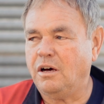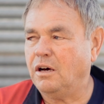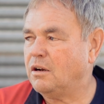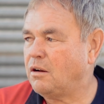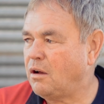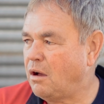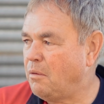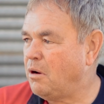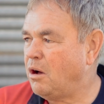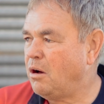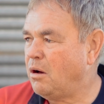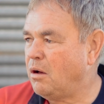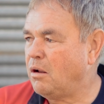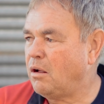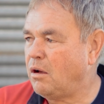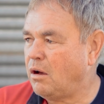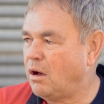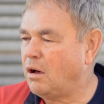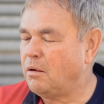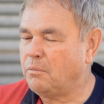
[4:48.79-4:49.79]
on, on,
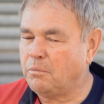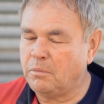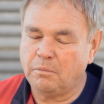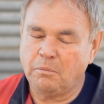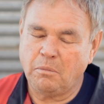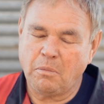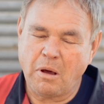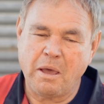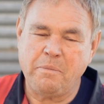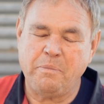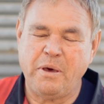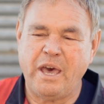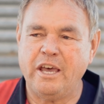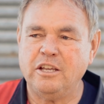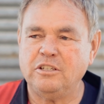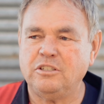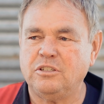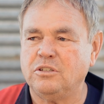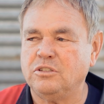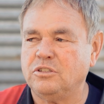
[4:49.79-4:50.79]
on my
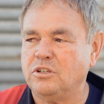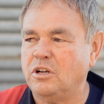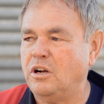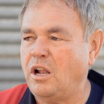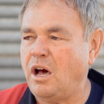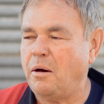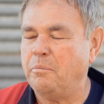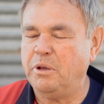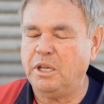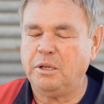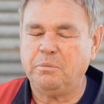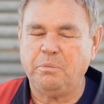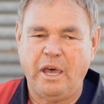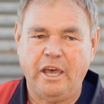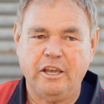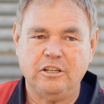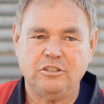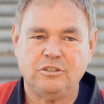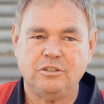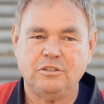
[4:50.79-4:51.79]
pastures, they're not big
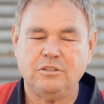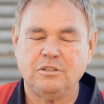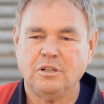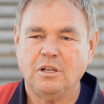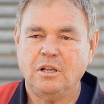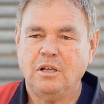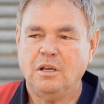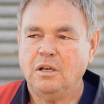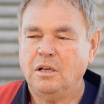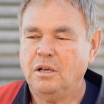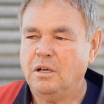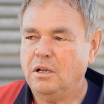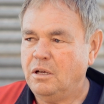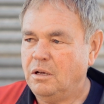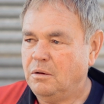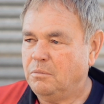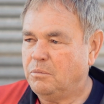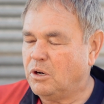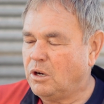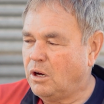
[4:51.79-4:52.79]
pastures,
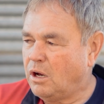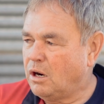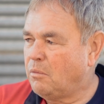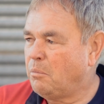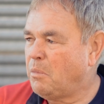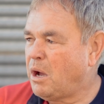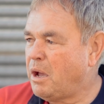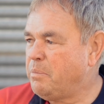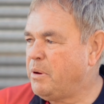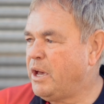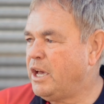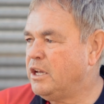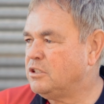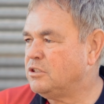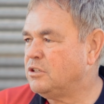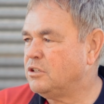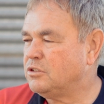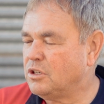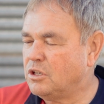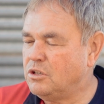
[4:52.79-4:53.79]
but on my
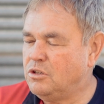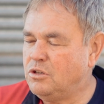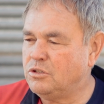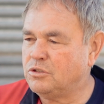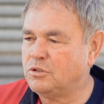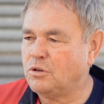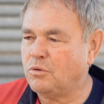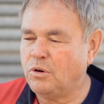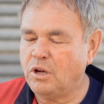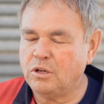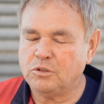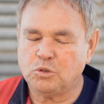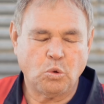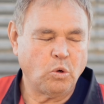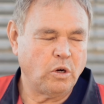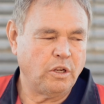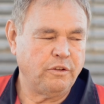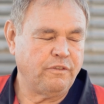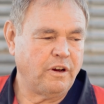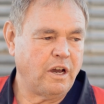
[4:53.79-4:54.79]
pastures, I used to run
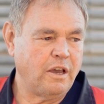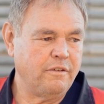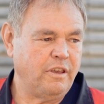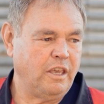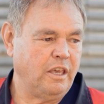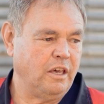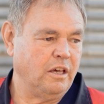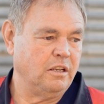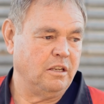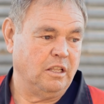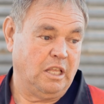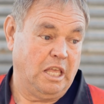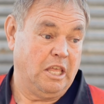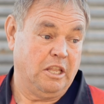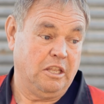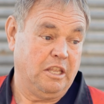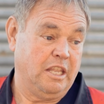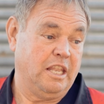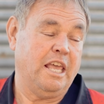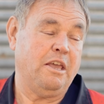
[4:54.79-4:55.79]
25 head
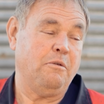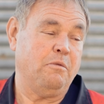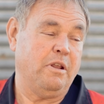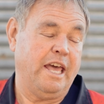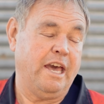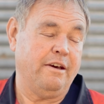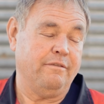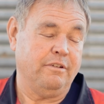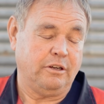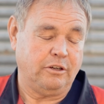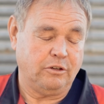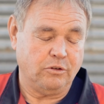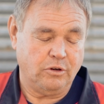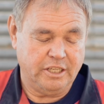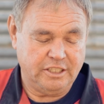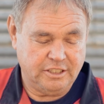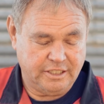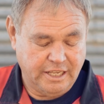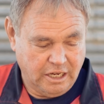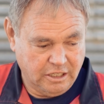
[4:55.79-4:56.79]
and they would have it
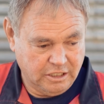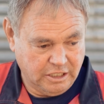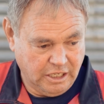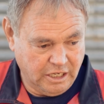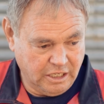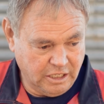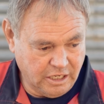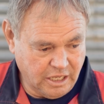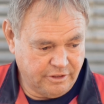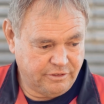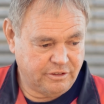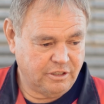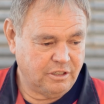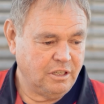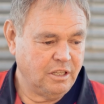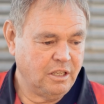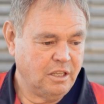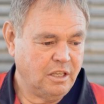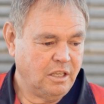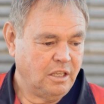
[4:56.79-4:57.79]
grazed down to nothing
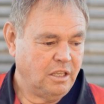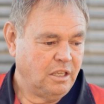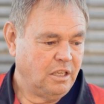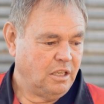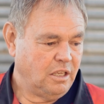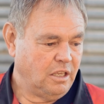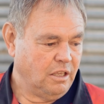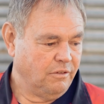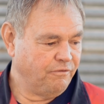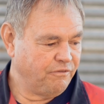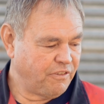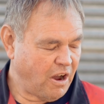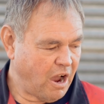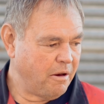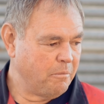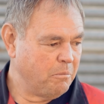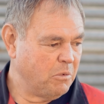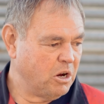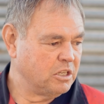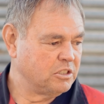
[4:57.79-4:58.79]
in
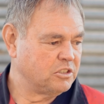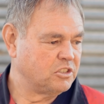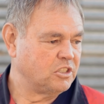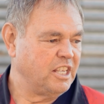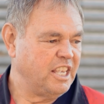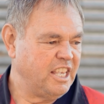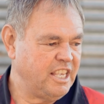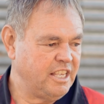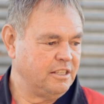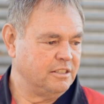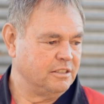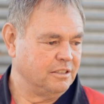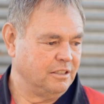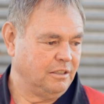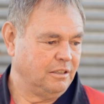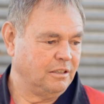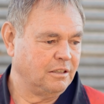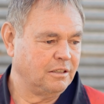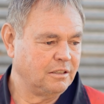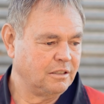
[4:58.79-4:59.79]
five months,
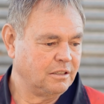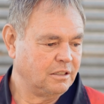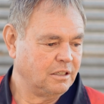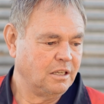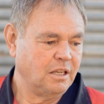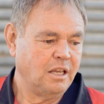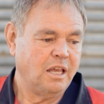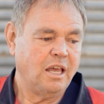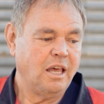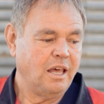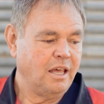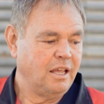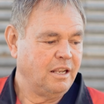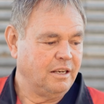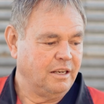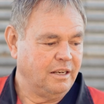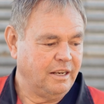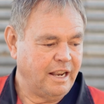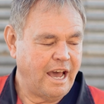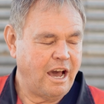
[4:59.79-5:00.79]
easy.
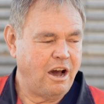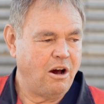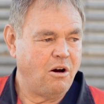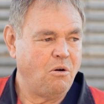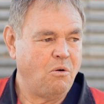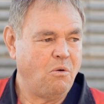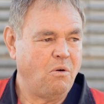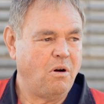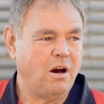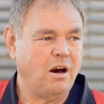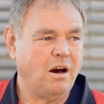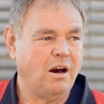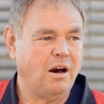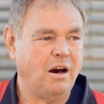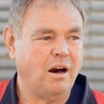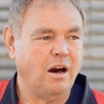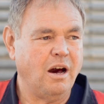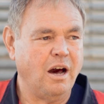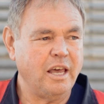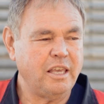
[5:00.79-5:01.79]
Now
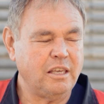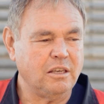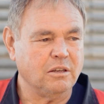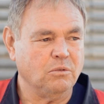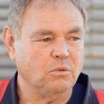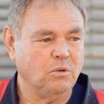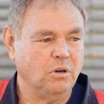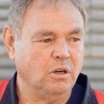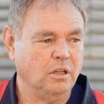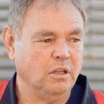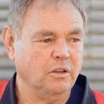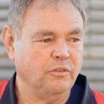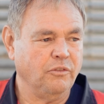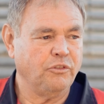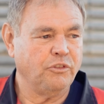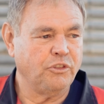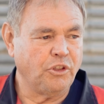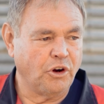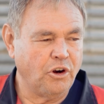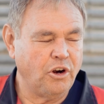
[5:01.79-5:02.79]
I can run
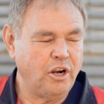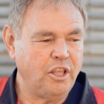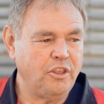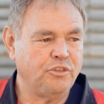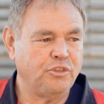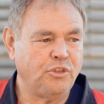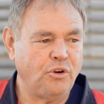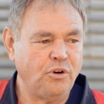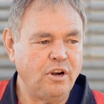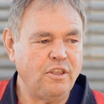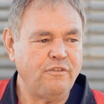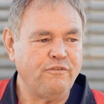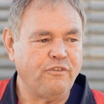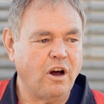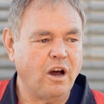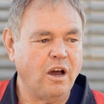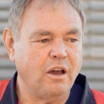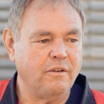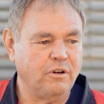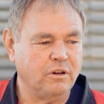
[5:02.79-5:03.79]
30,
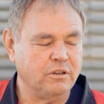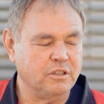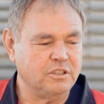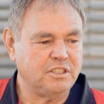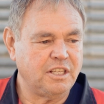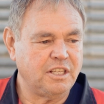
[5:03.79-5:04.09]
35 on the